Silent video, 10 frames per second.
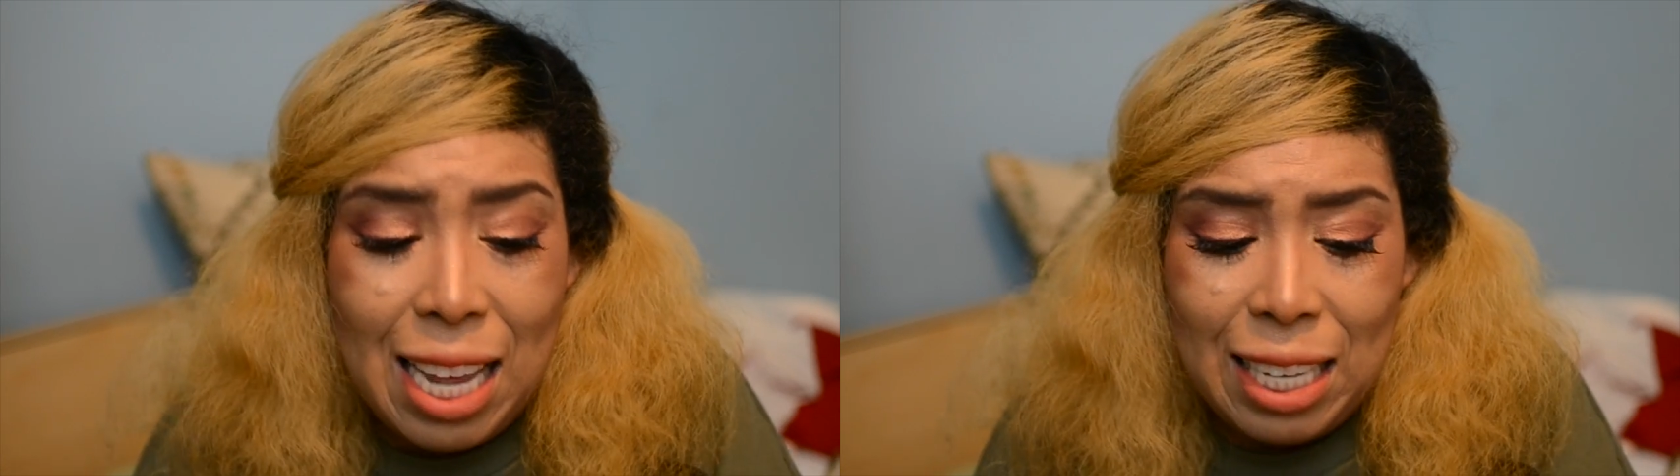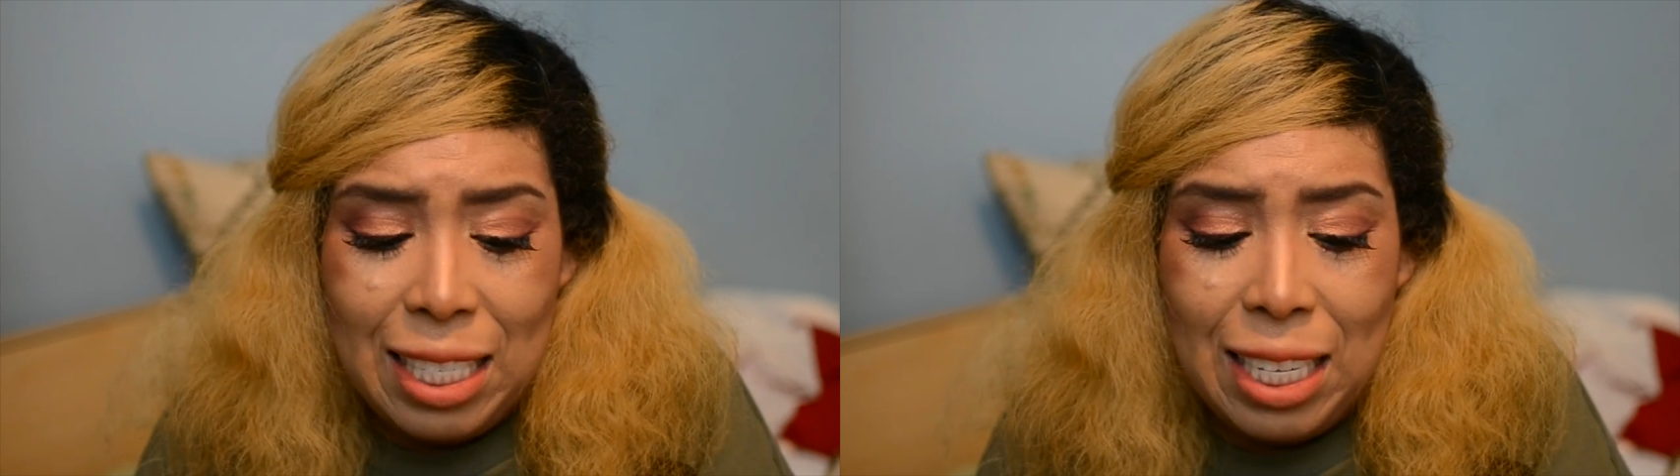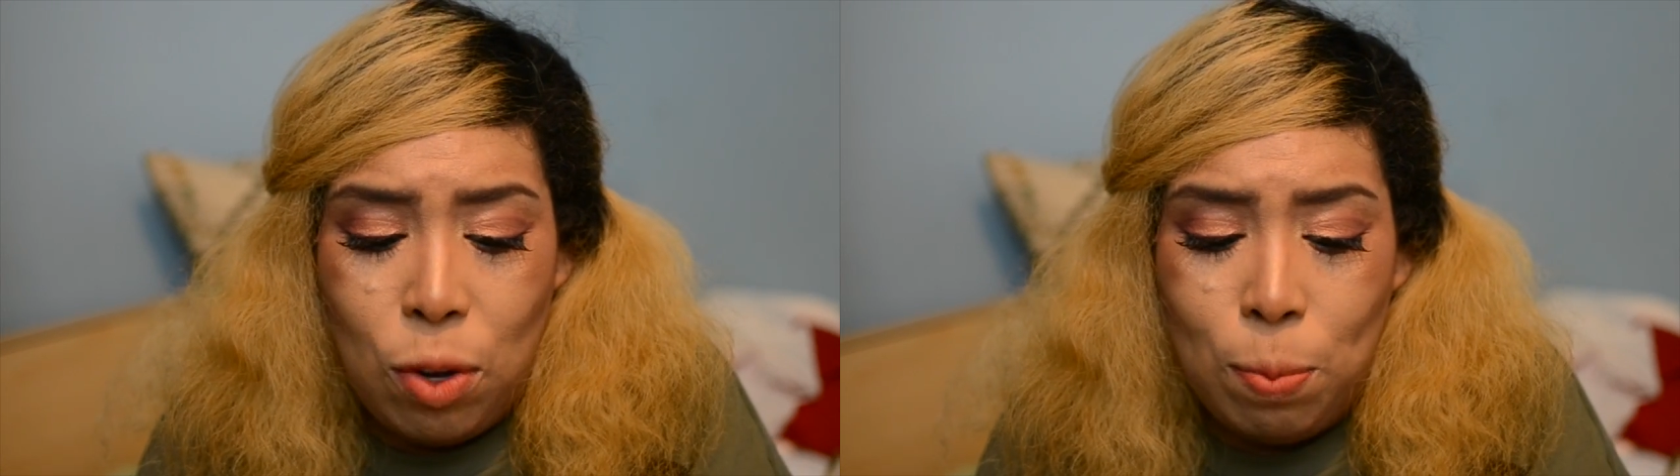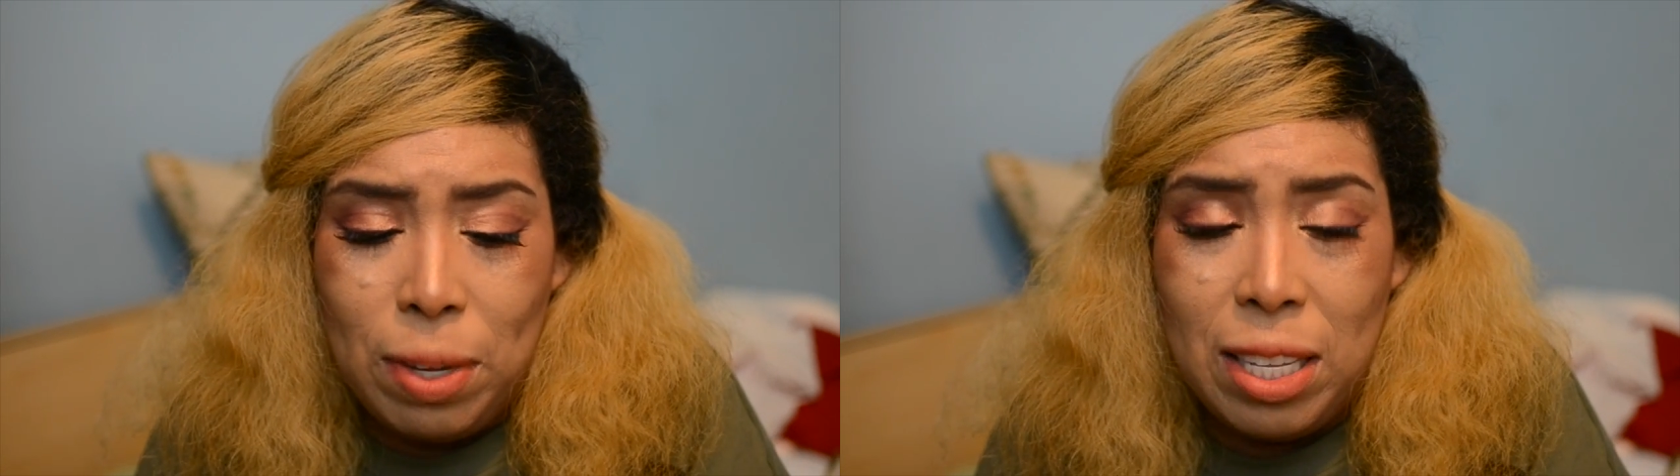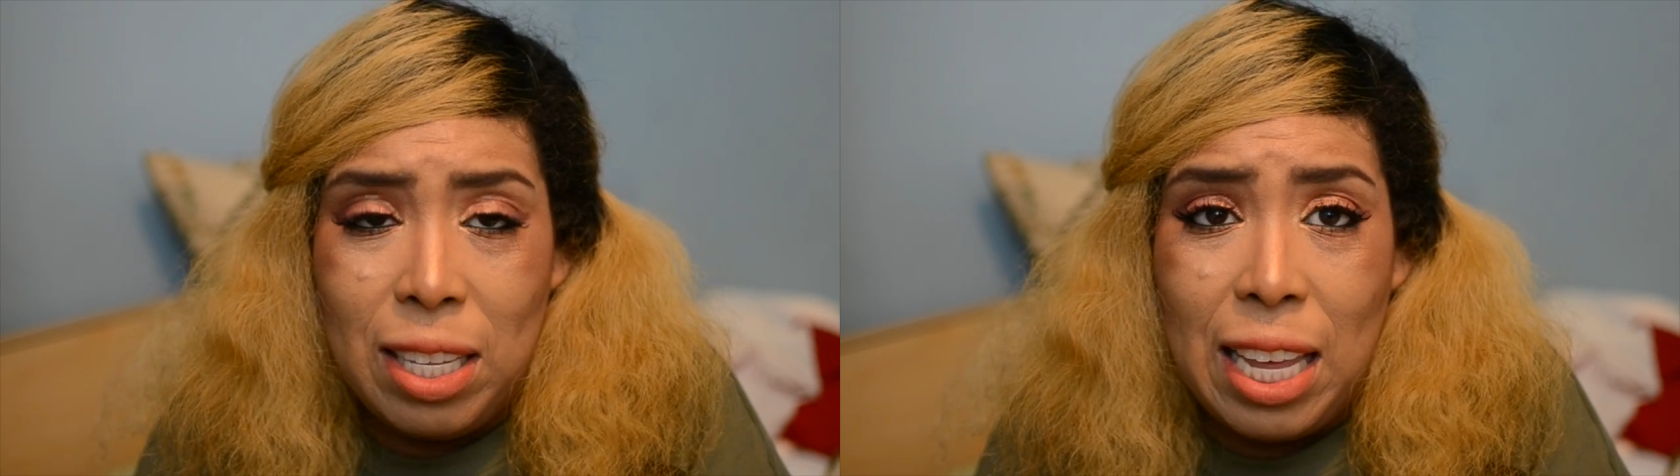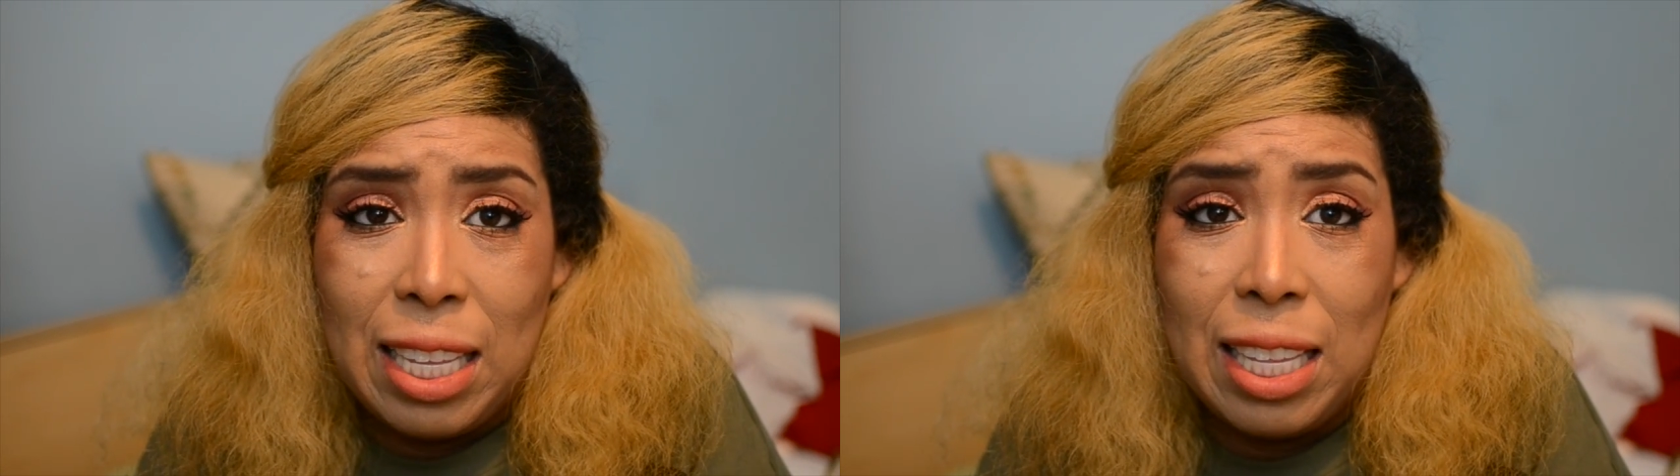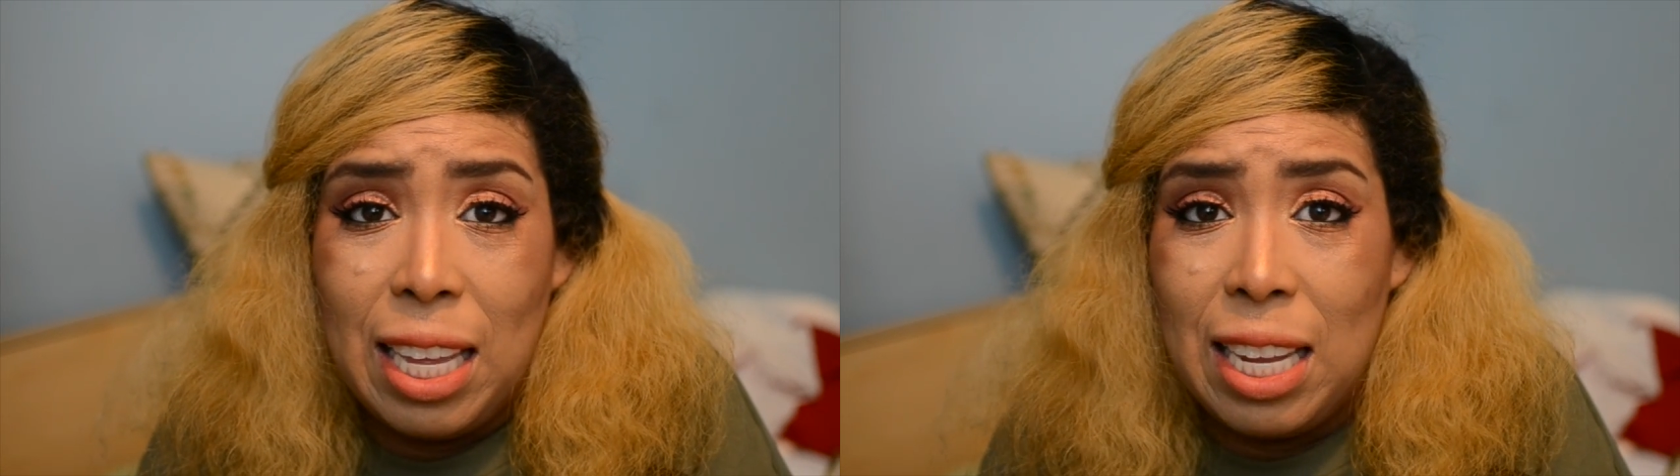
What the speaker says: I did open like